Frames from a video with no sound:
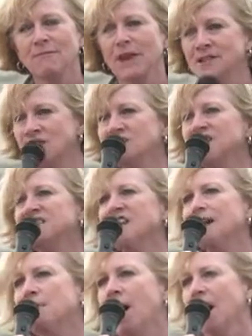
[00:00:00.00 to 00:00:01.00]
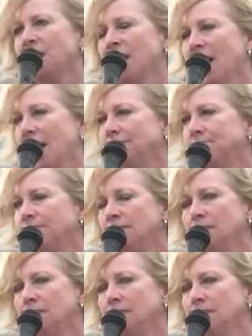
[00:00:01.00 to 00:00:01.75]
So just think about that.